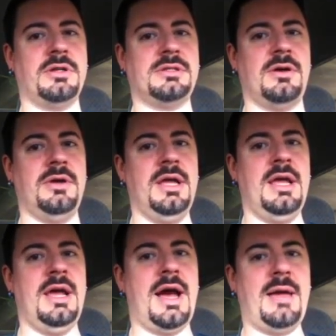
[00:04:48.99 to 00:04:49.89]
So
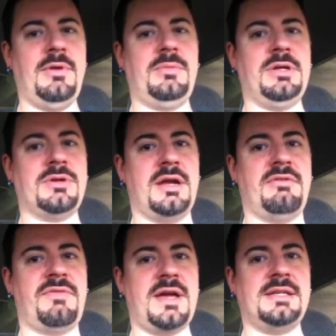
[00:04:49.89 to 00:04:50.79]
I'm going to be trying to
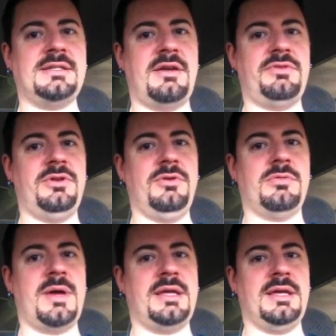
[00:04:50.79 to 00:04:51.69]
find stuff to do with
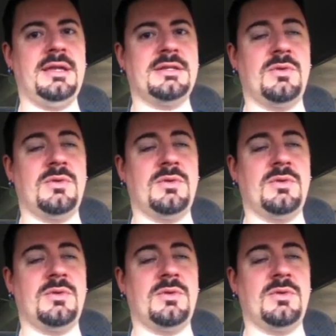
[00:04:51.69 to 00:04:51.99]
my kids,